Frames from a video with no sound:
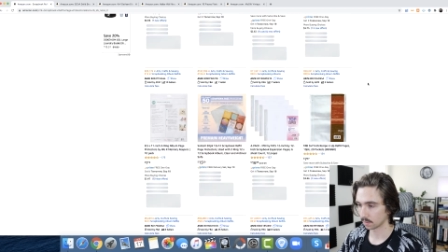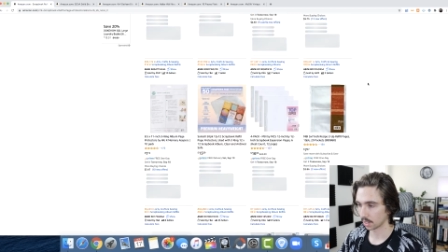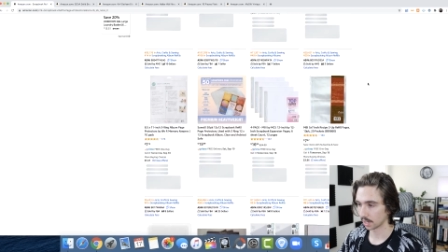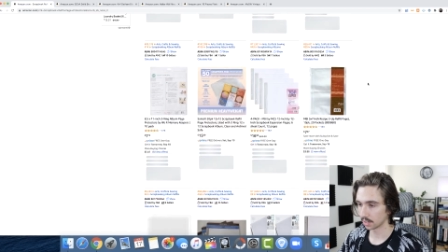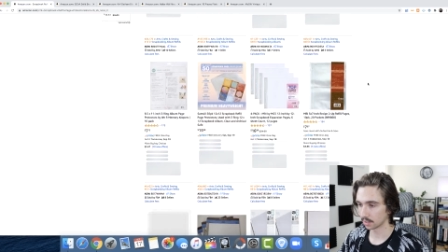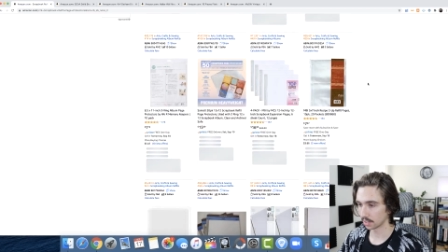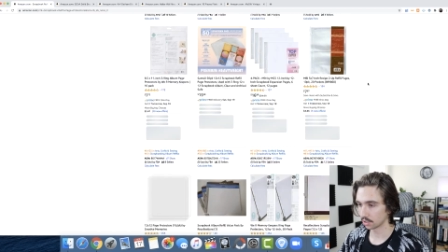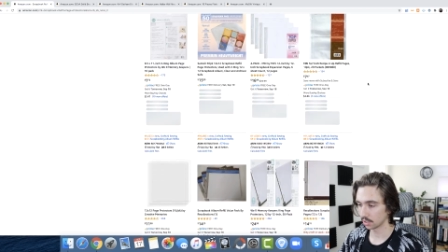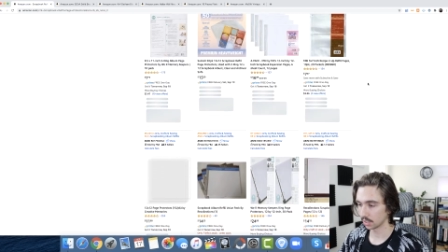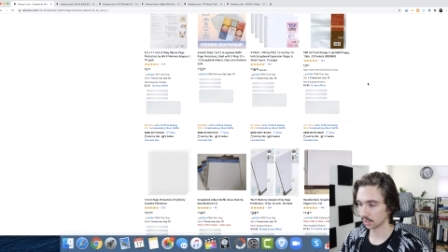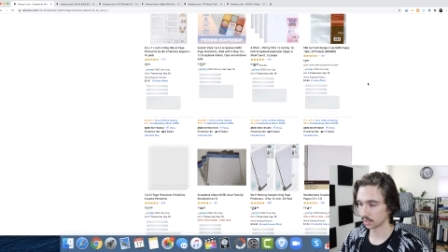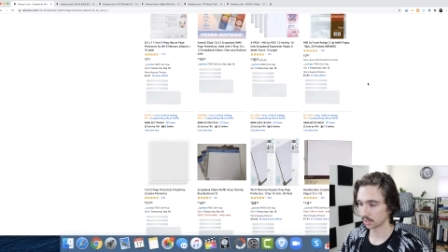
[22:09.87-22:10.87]
And essentially
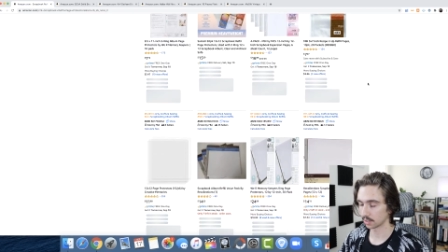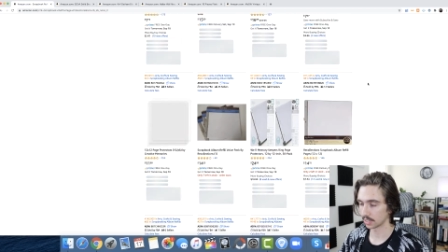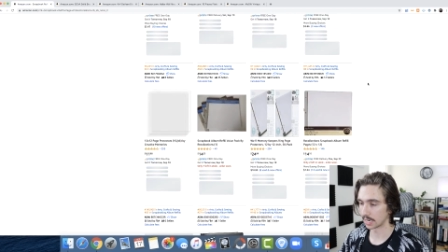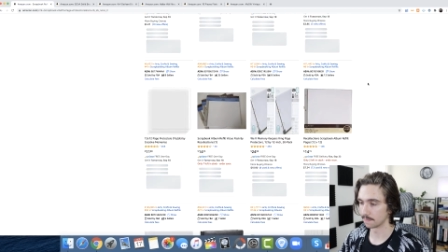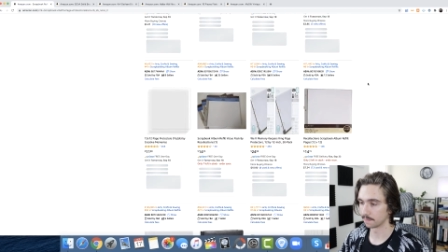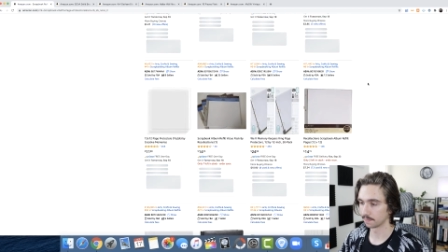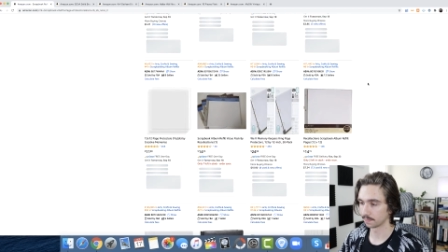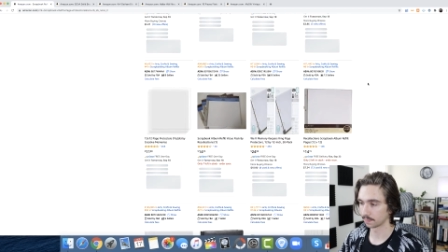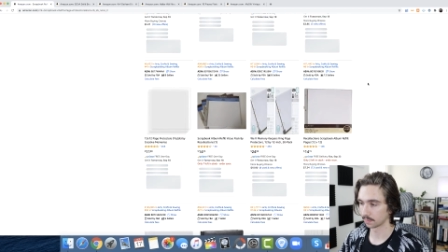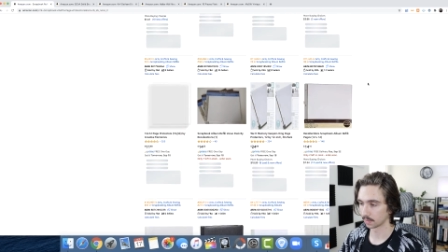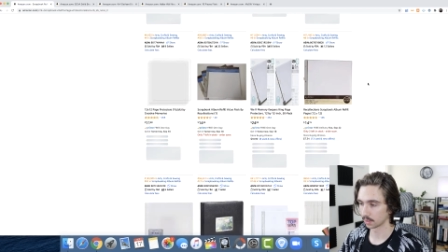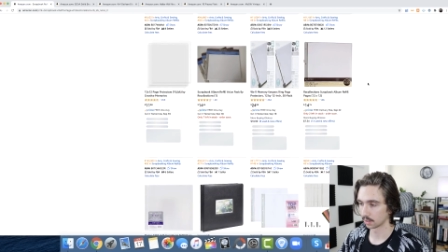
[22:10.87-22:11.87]
looks the same.
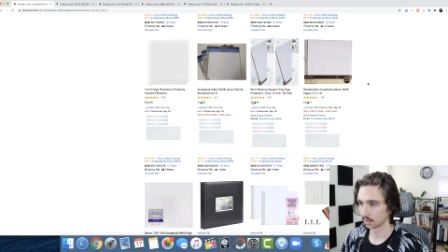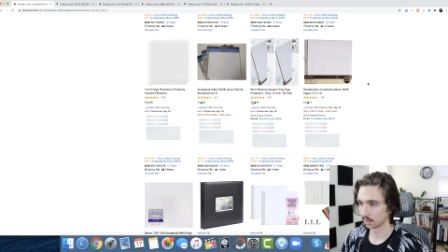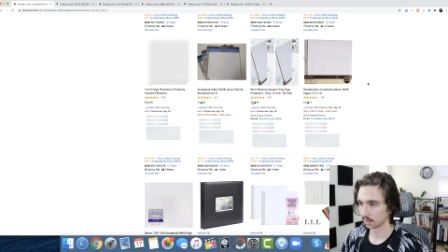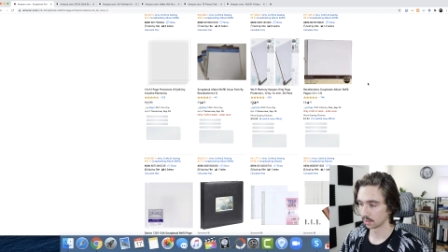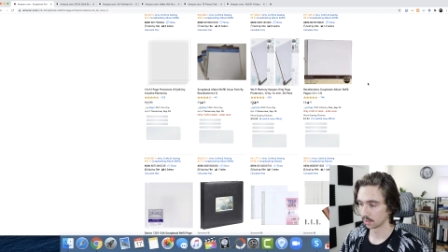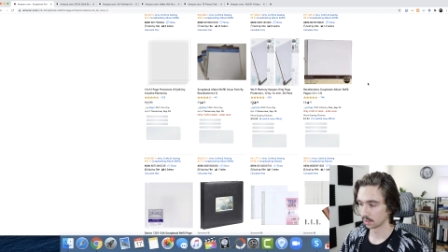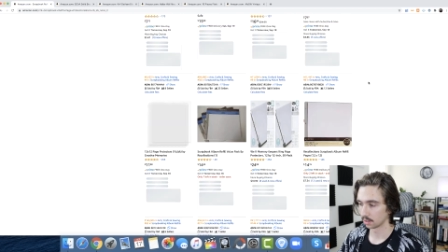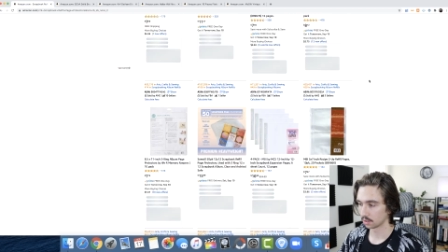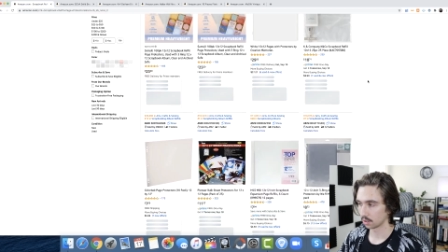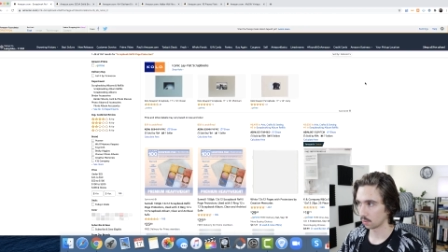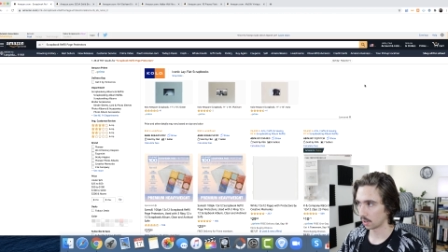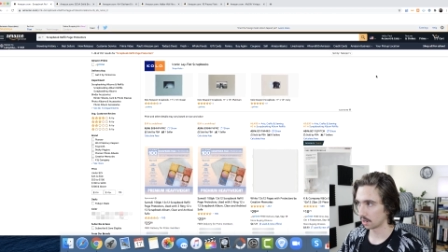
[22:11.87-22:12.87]

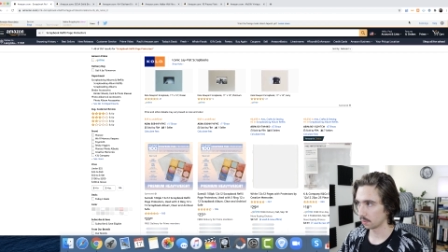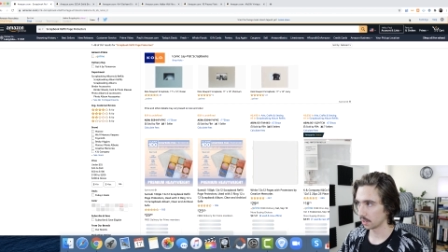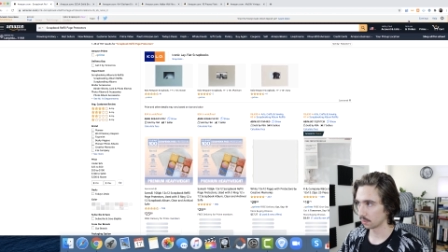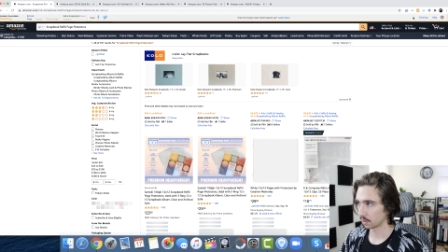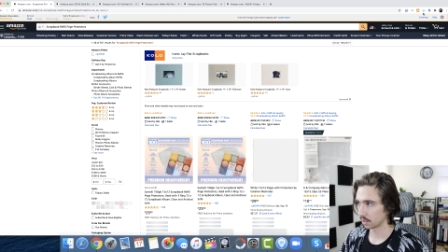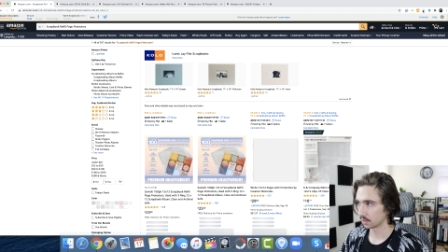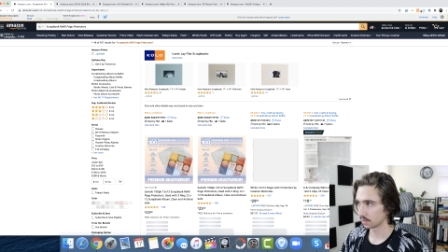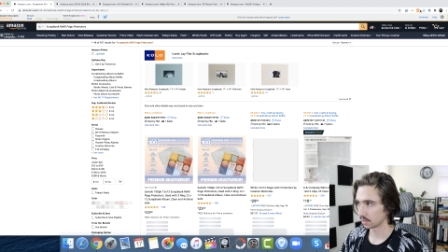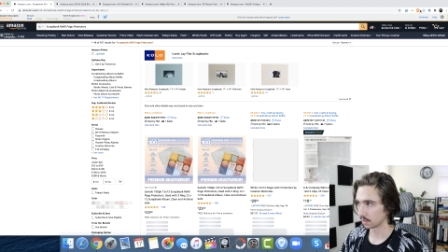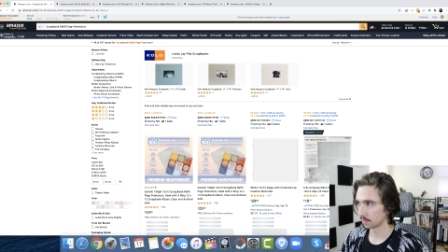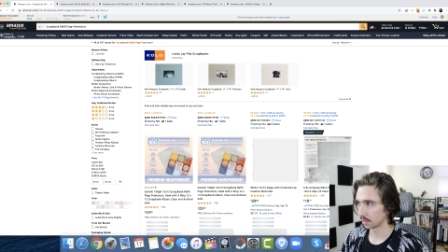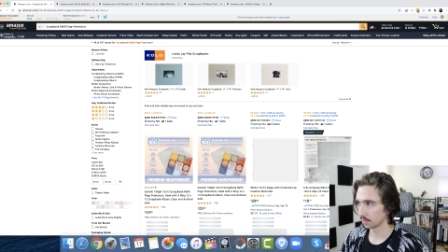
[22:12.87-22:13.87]
So why don't we run
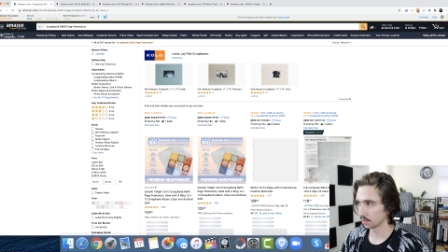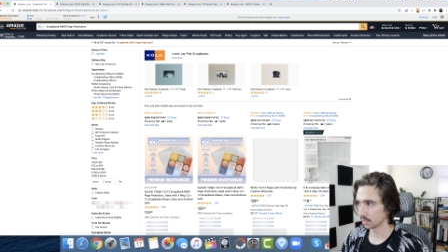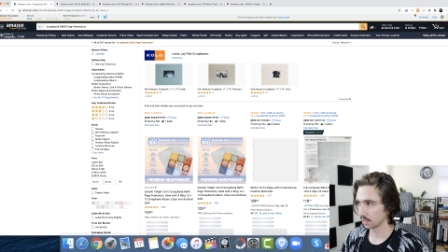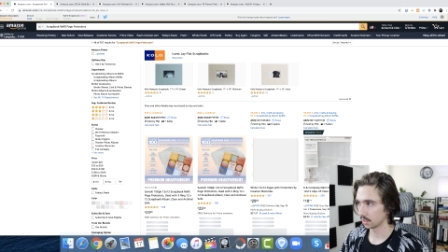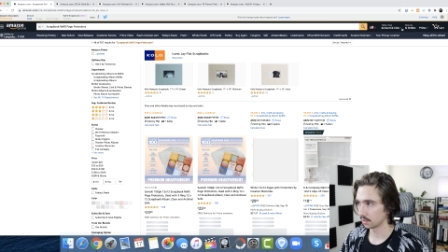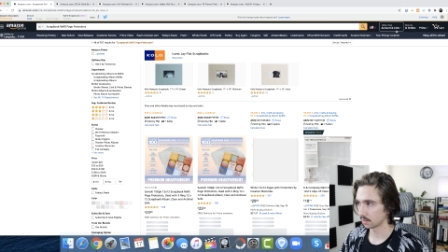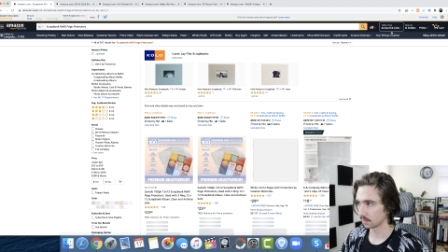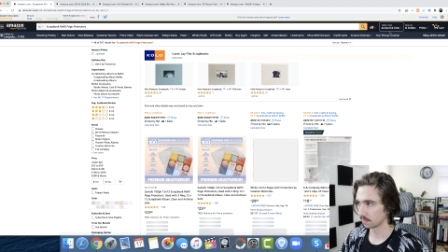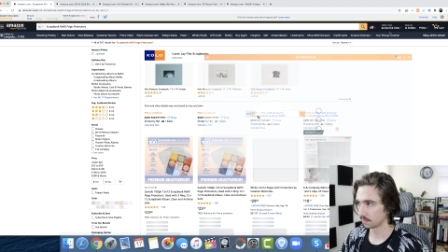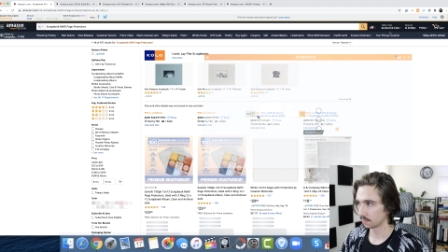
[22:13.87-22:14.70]
some numbers on this?